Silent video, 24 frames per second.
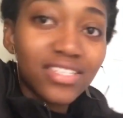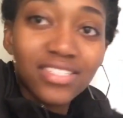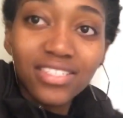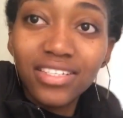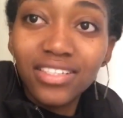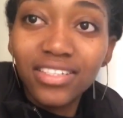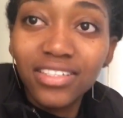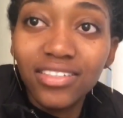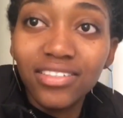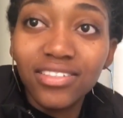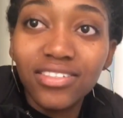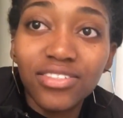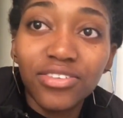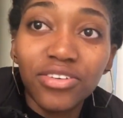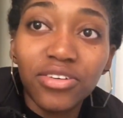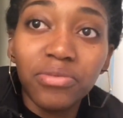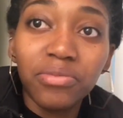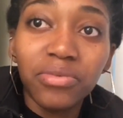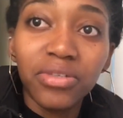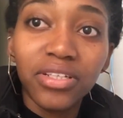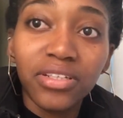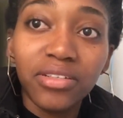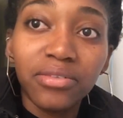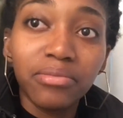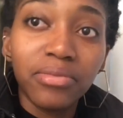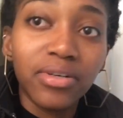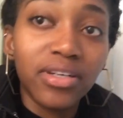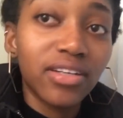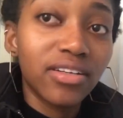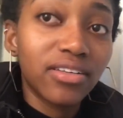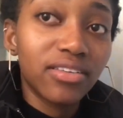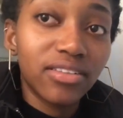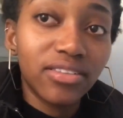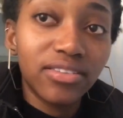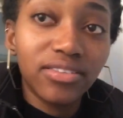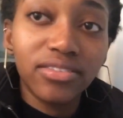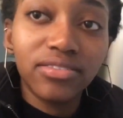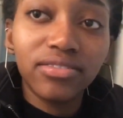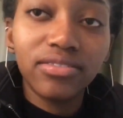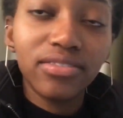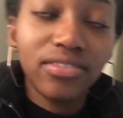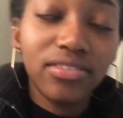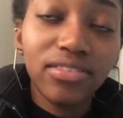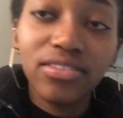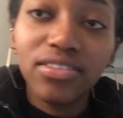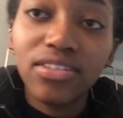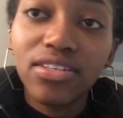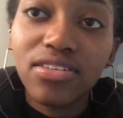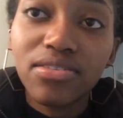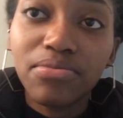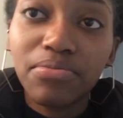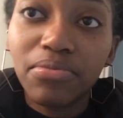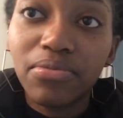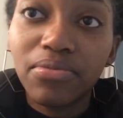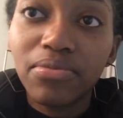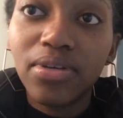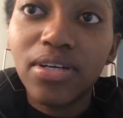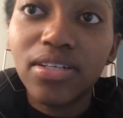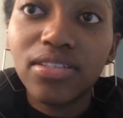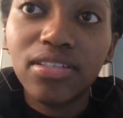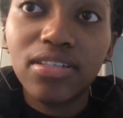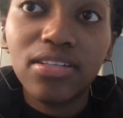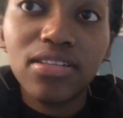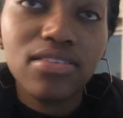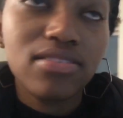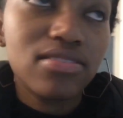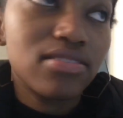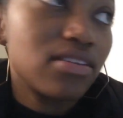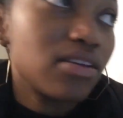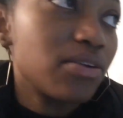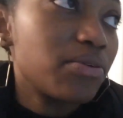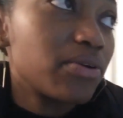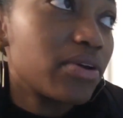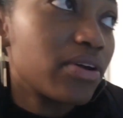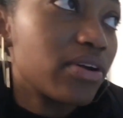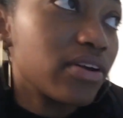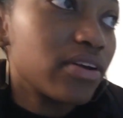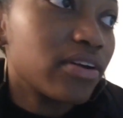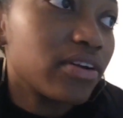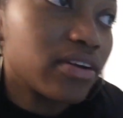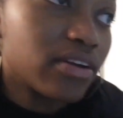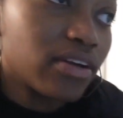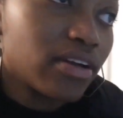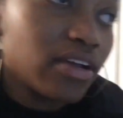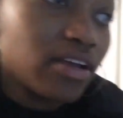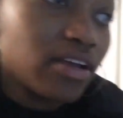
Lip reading: Zaline screaming in the background, and Martin is there with her.